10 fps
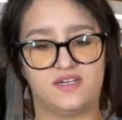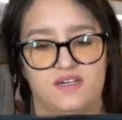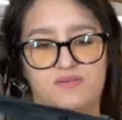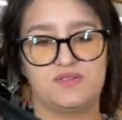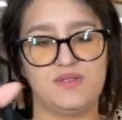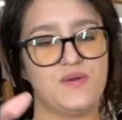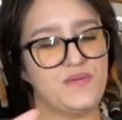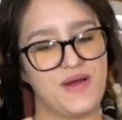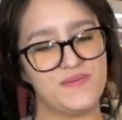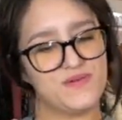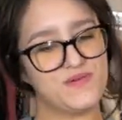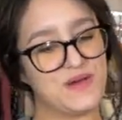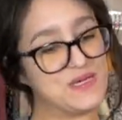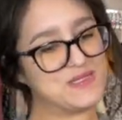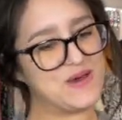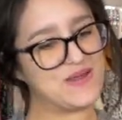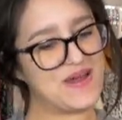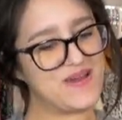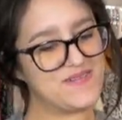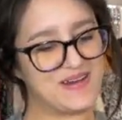I was a little bummed when I saw
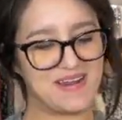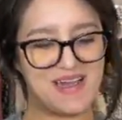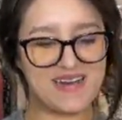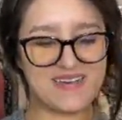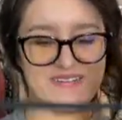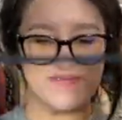that, when I got it,